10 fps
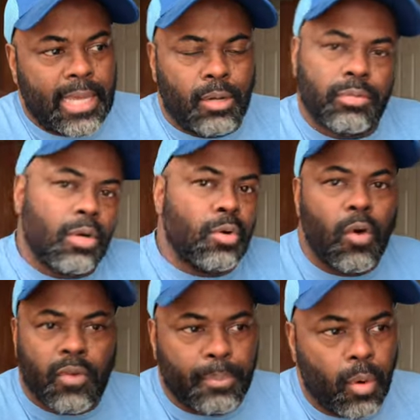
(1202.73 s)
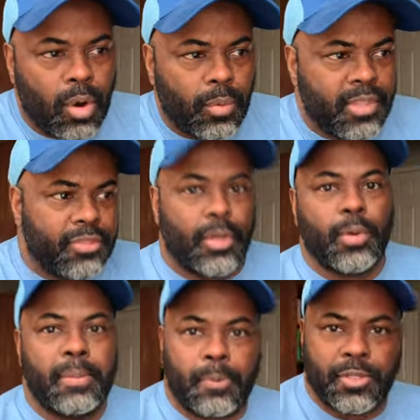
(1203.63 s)
don't go overboard with it
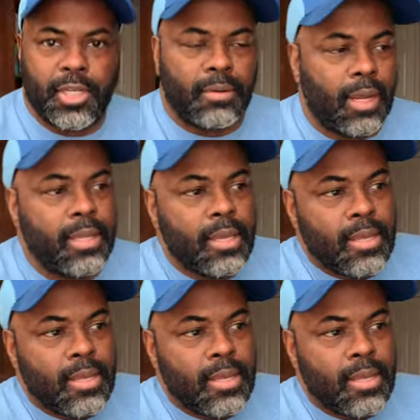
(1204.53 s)
30%, right?